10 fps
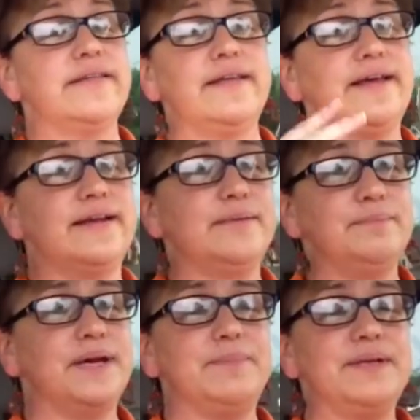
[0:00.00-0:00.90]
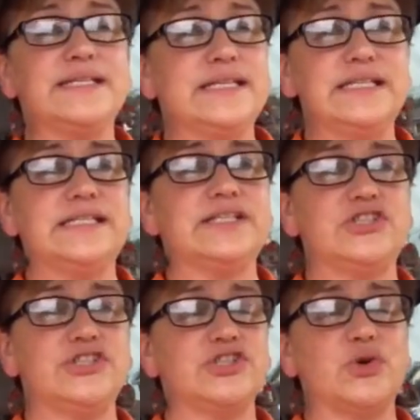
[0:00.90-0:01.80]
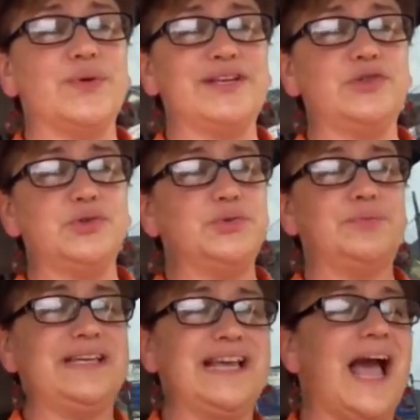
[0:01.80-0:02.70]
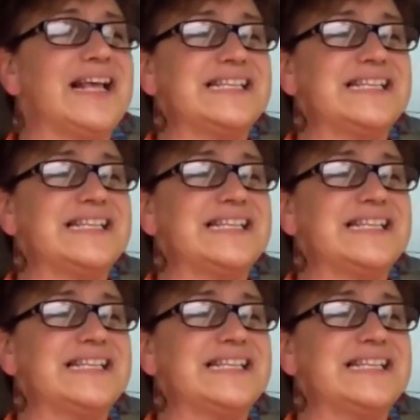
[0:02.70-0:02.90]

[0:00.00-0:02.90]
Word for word: then my business is just going to be